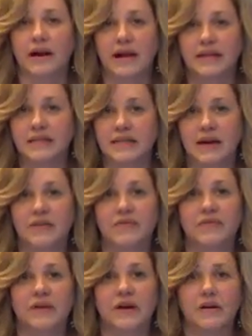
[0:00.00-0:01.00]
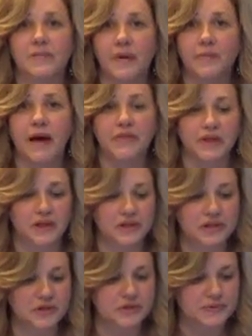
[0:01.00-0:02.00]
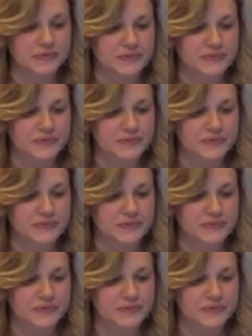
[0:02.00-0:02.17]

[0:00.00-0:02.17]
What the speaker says: ATF about the issues.